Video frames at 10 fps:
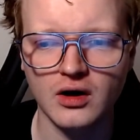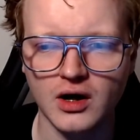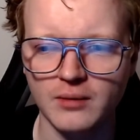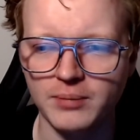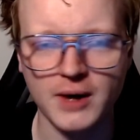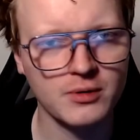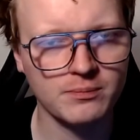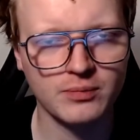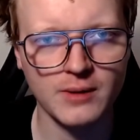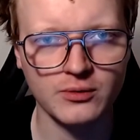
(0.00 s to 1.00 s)
By
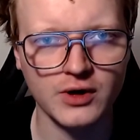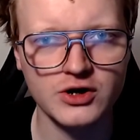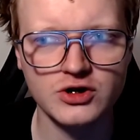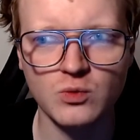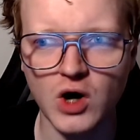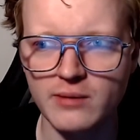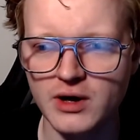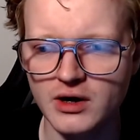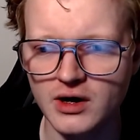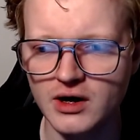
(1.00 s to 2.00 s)
preparation, what I
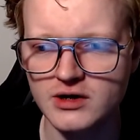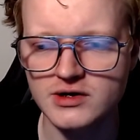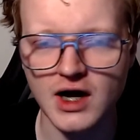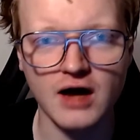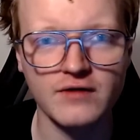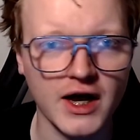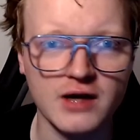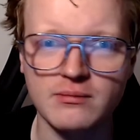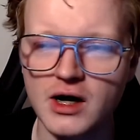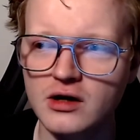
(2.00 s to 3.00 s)
mean is have 8
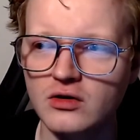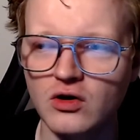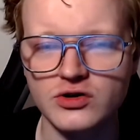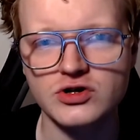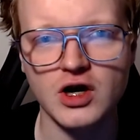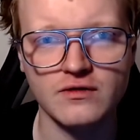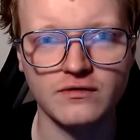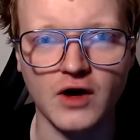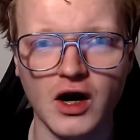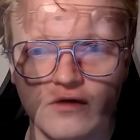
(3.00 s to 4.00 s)
mana on turn
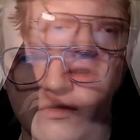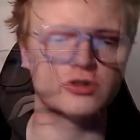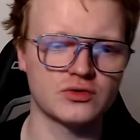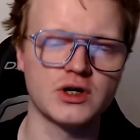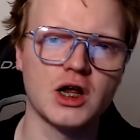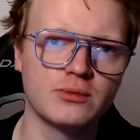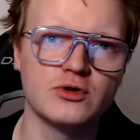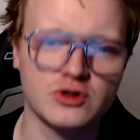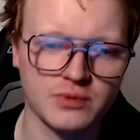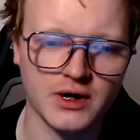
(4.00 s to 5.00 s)
5 to enable you
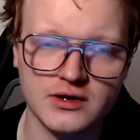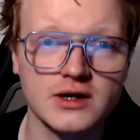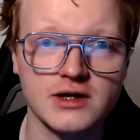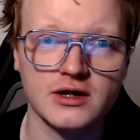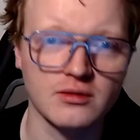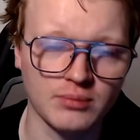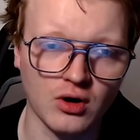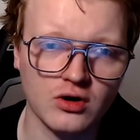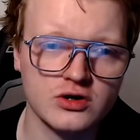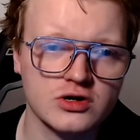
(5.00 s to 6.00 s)
to play things like the
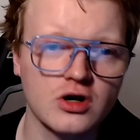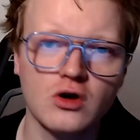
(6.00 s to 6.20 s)
box